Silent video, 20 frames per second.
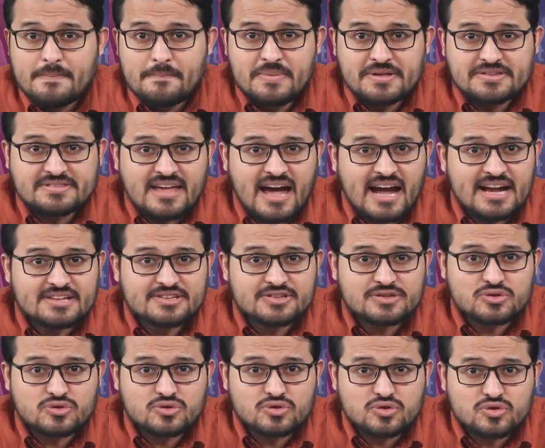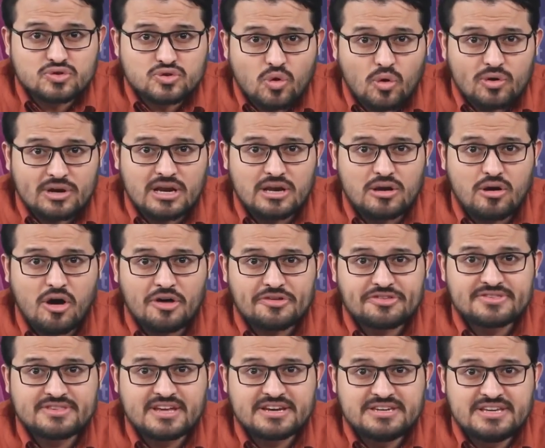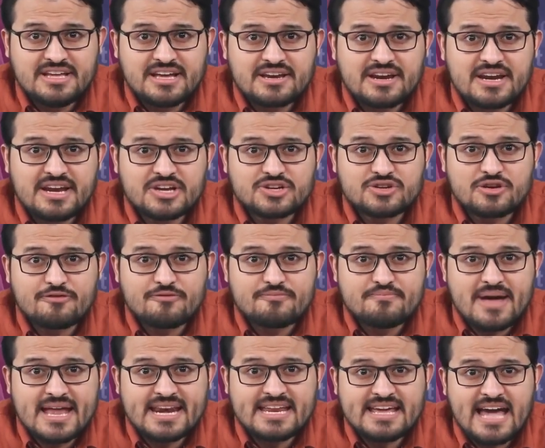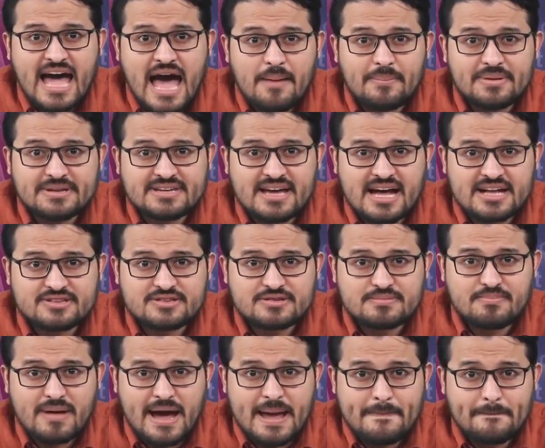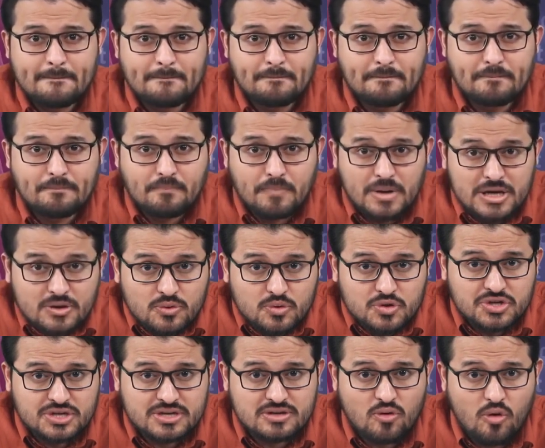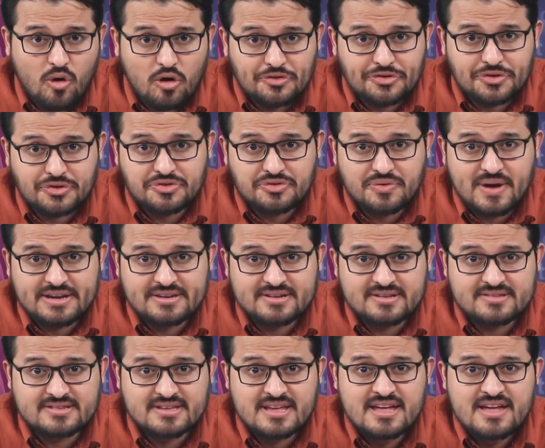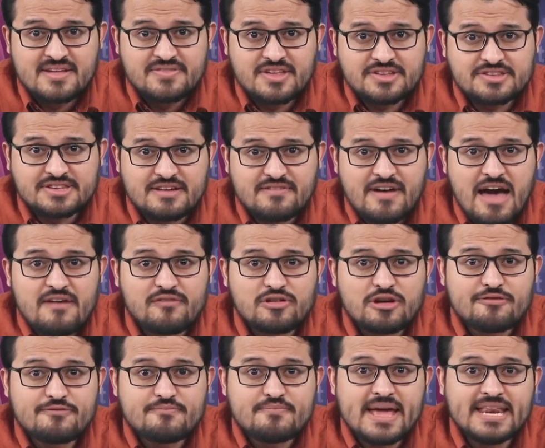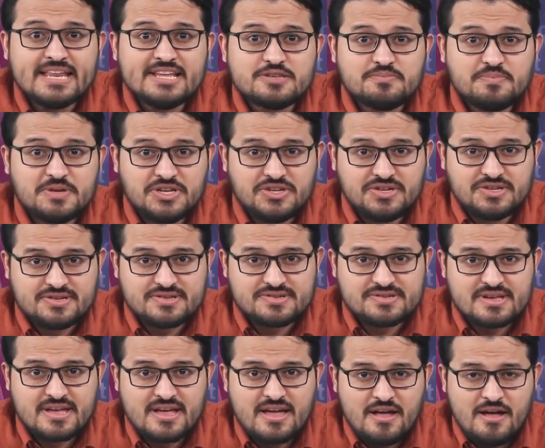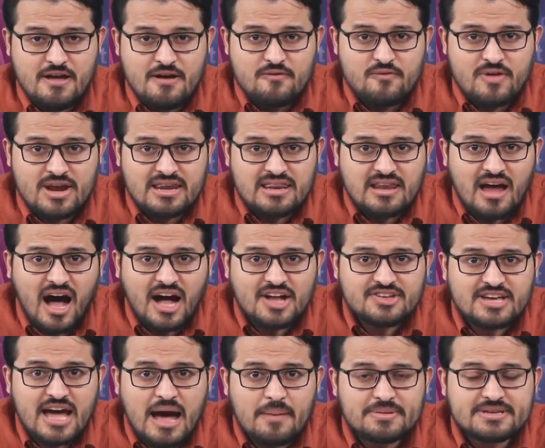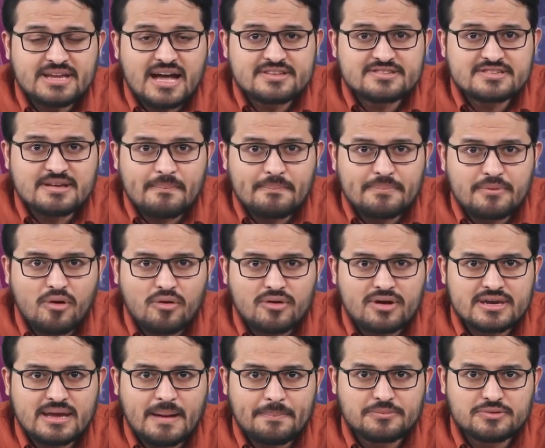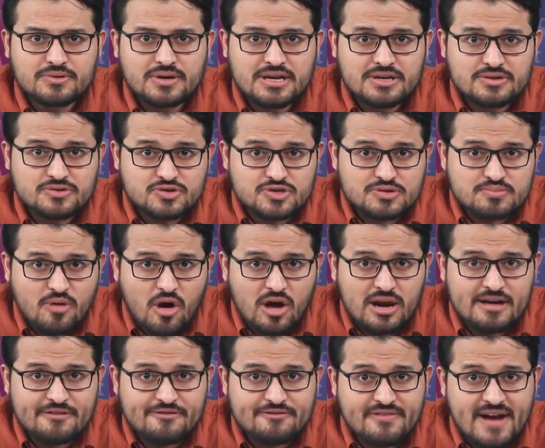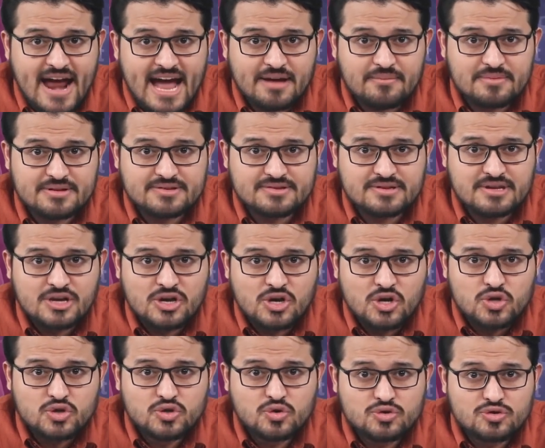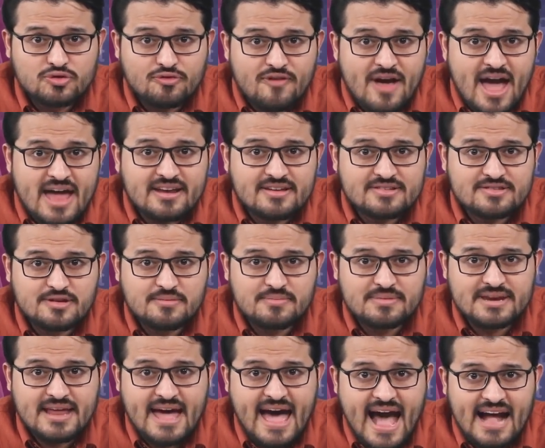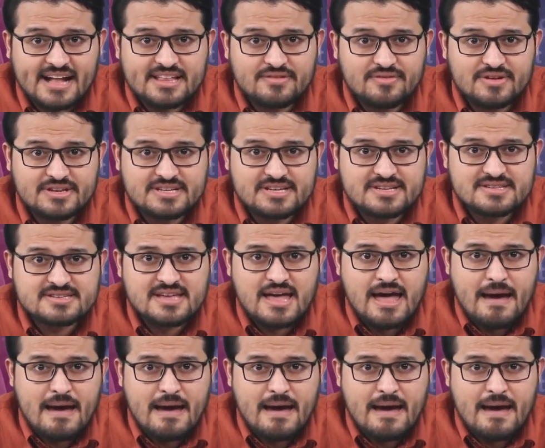Besides total loss, the degradation of many habitats by pollution also threatens the survival of many species. When large habitats are broken up into smaller fragments due to various human activities,